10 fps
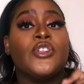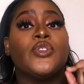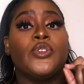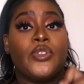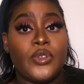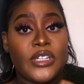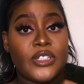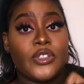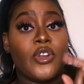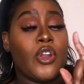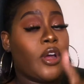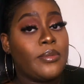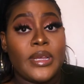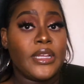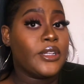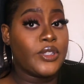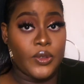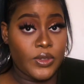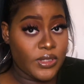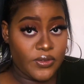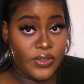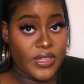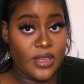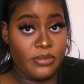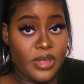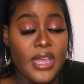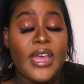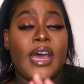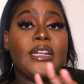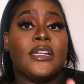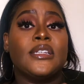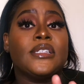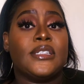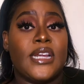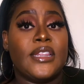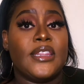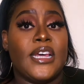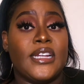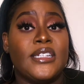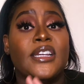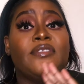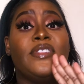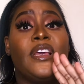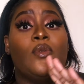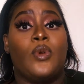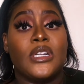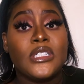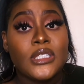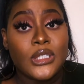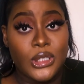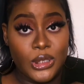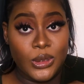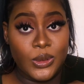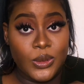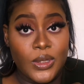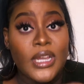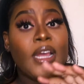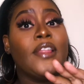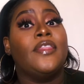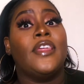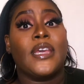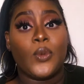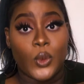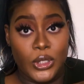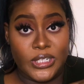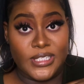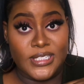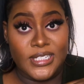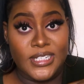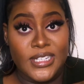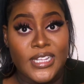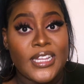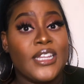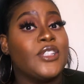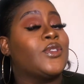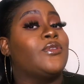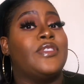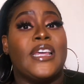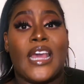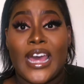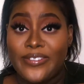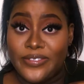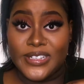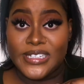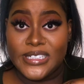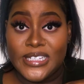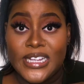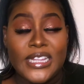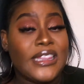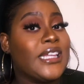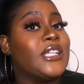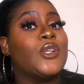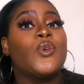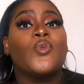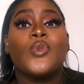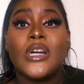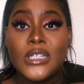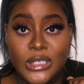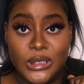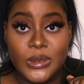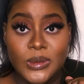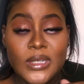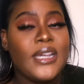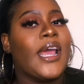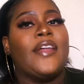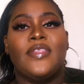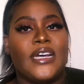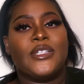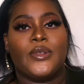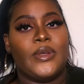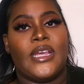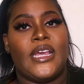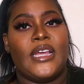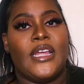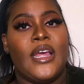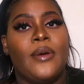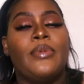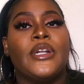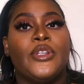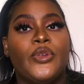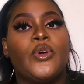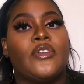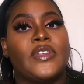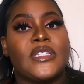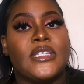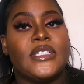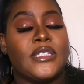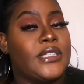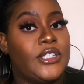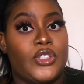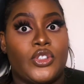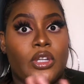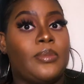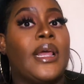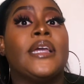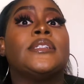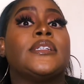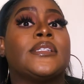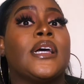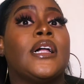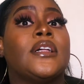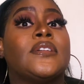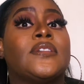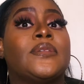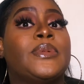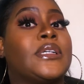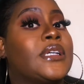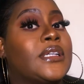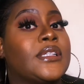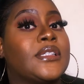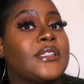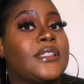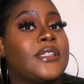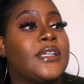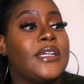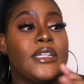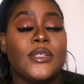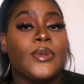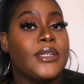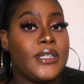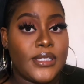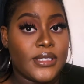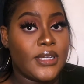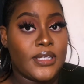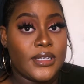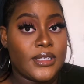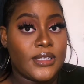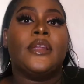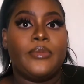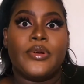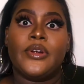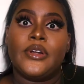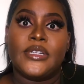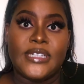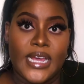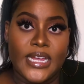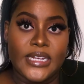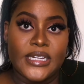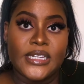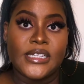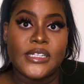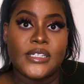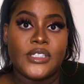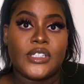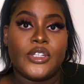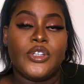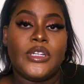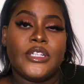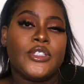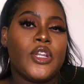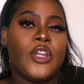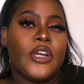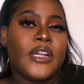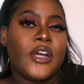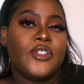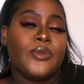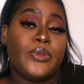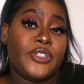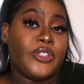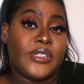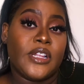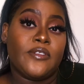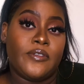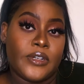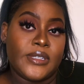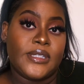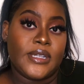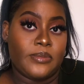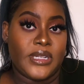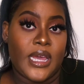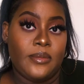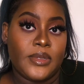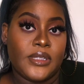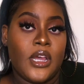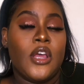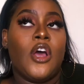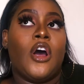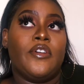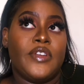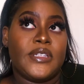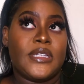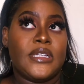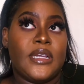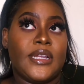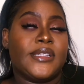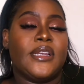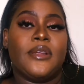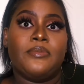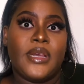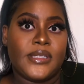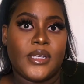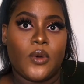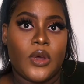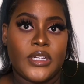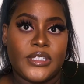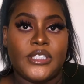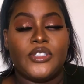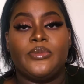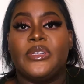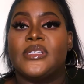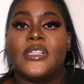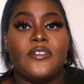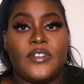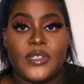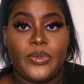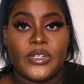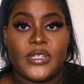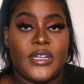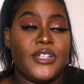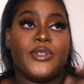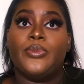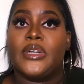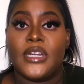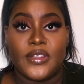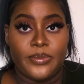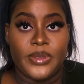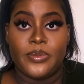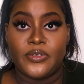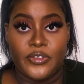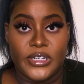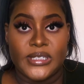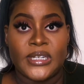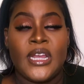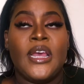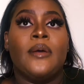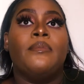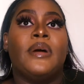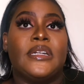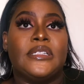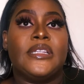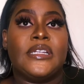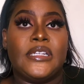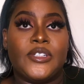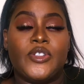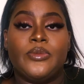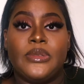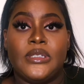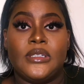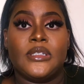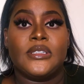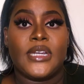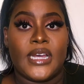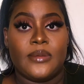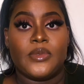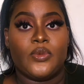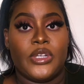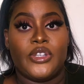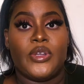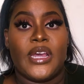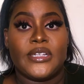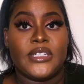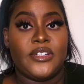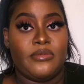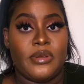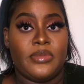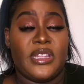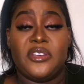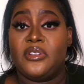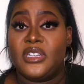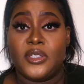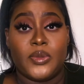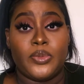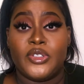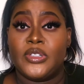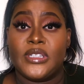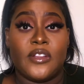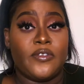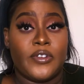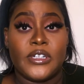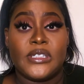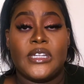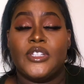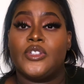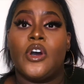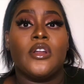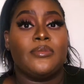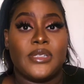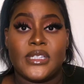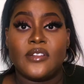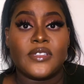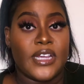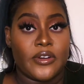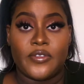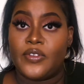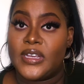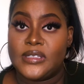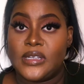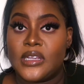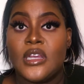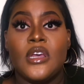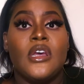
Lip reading: So you need to not make excuses for them and understand that if they wanted to, they would. So if they haven't, they don't want to, and that's okay. But you obviously just need to stop lying to yourself because it is what it is, honey. Number 10 is you need to learn how to put yourself first sometimes. Obviously, it's an amazing quality to be a selfless person and to put other people first. But there needs to be times when you actually remember that you need to put yourself first and you can't be self-sacrificing.